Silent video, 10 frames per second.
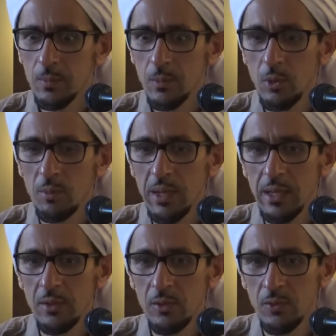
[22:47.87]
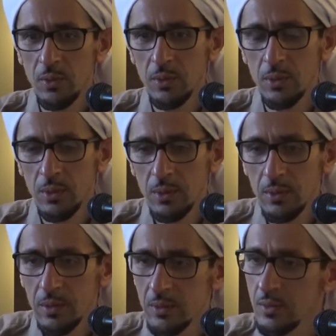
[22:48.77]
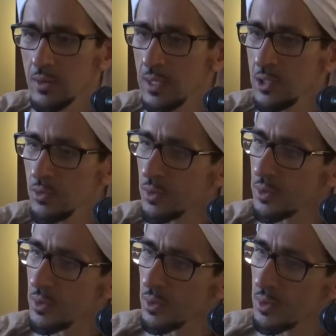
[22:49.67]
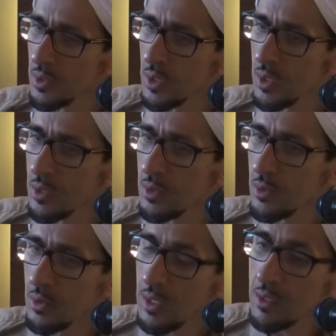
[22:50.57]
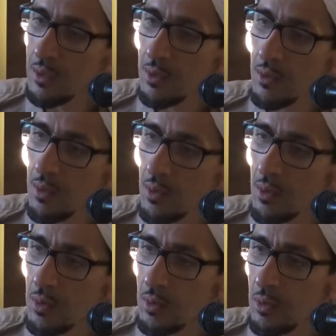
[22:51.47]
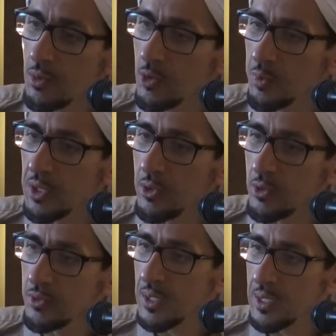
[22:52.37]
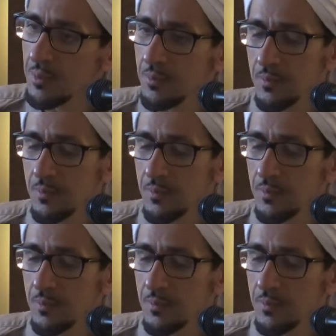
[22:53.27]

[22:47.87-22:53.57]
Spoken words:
remains that stays for a long period of time,